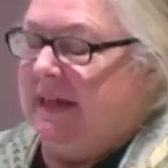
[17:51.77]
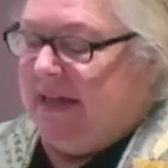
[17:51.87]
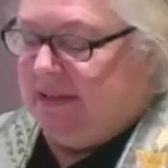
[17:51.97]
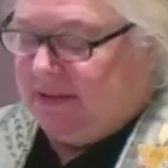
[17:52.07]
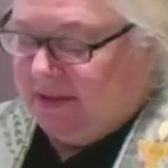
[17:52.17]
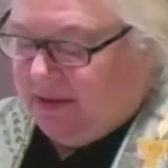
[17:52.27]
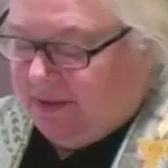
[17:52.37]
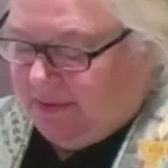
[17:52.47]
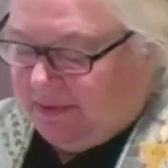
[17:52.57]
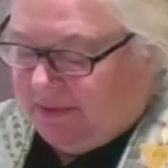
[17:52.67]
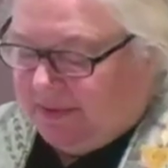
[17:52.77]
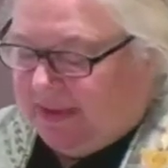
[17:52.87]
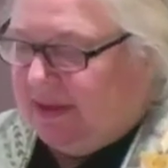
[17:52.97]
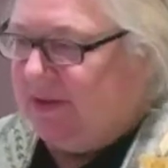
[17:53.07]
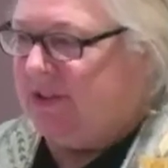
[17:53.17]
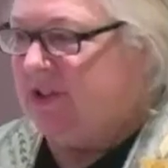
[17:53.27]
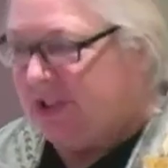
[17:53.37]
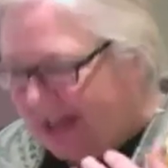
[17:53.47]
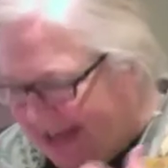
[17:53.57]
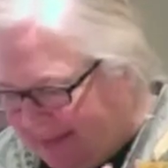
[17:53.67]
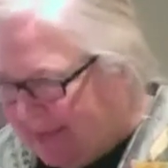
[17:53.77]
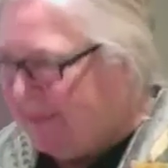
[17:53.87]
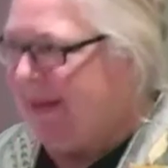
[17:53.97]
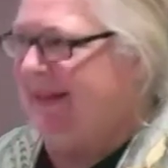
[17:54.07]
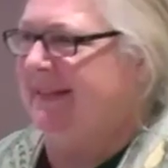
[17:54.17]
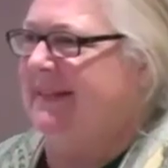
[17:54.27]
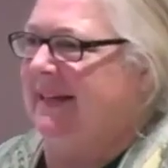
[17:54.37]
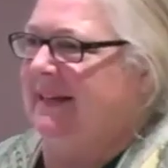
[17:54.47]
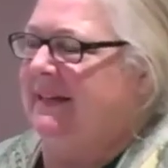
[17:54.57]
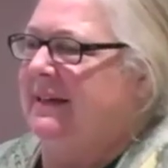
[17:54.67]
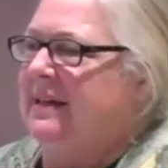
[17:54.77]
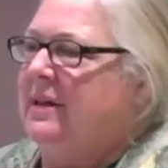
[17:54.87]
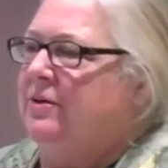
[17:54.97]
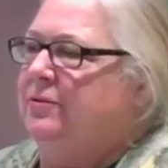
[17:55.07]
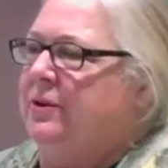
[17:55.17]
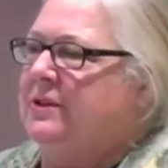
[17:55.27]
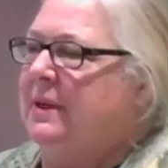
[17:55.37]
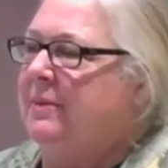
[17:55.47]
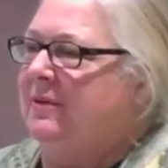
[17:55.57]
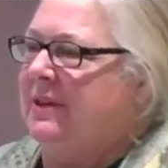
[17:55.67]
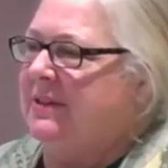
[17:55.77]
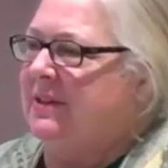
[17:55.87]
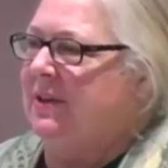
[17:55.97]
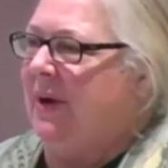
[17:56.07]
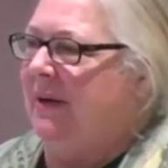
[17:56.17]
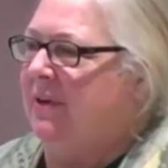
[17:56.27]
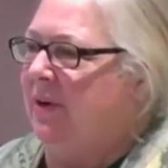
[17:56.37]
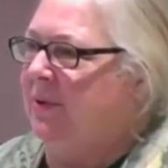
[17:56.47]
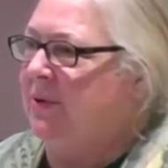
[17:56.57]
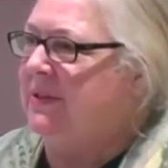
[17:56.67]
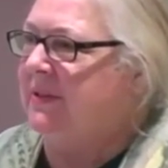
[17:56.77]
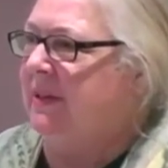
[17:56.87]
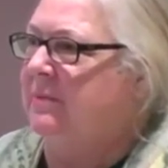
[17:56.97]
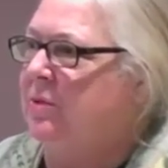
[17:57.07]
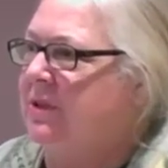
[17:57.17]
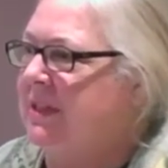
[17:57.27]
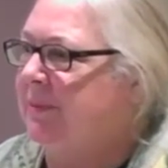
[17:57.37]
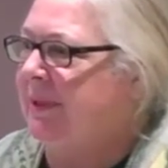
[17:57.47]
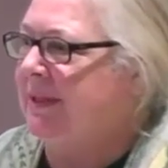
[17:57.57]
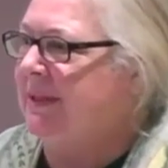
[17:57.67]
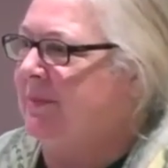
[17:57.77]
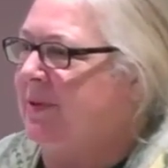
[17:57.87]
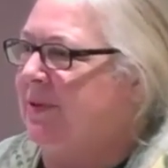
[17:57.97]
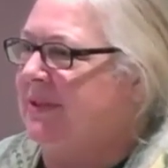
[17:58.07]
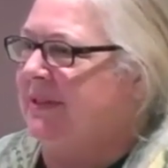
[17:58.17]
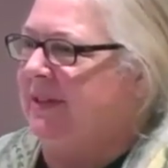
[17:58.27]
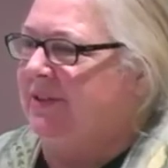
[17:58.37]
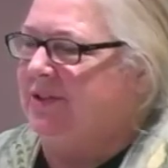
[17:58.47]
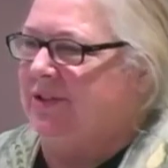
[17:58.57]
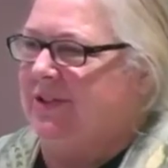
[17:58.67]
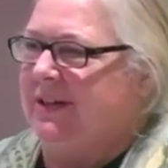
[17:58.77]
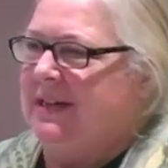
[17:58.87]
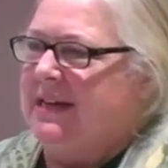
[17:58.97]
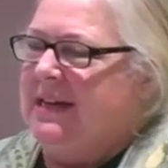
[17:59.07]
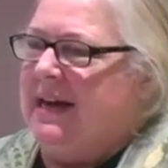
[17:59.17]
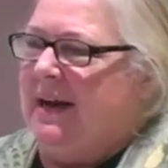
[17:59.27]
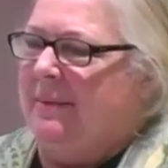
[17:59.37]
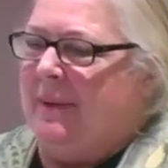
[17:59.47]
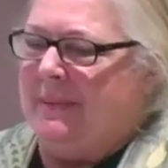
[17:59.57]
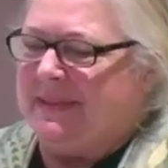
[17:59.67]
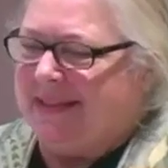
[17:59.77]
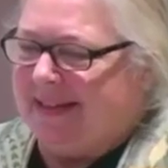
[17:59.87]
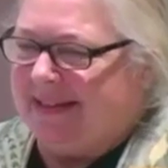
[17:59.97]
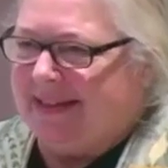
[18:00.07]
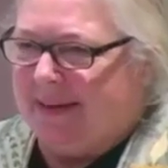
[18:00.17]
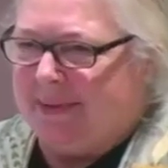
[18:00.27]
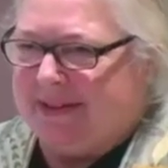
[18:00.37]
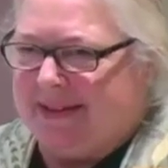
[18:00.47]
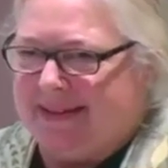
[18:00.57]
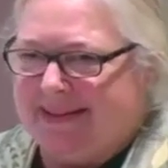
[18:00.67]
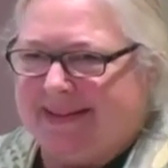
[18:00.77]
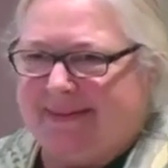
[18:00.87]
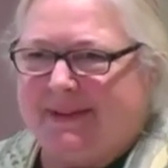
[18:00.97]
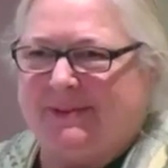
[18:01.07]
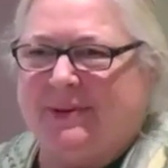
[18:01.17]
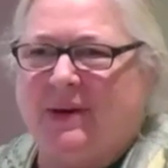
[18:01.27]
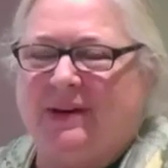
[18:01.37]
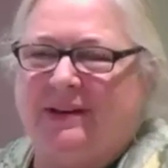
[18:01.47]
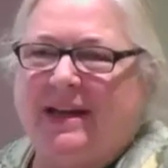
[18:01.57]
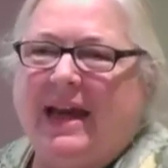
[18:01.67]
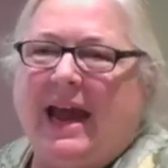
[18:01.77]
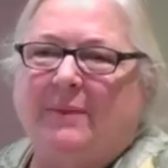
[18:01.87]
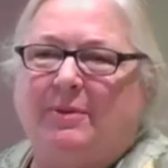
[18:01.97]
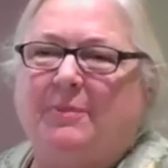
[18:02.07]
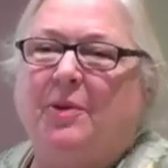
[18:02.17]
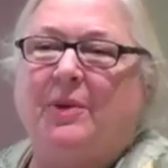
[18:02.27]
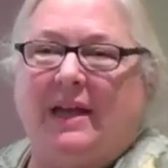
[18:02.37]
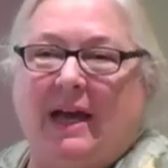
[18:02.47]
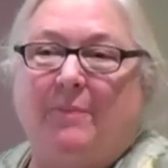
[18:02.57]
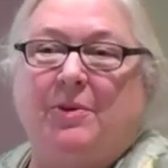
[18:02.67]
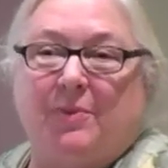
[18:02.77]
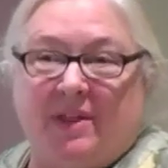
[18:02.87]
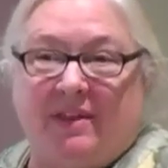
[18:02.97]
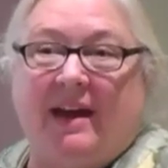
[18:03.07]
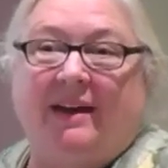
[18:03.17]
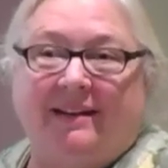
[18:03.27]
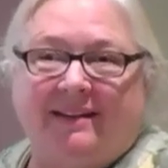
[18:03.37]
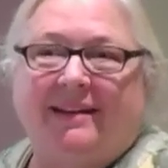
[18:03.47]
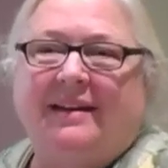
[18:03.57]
And so there's shame in being sick. For some of us who have our roots sunk more deeply into the Puritan culture, I'm sick, I must have done something wrong, and people will help you with that.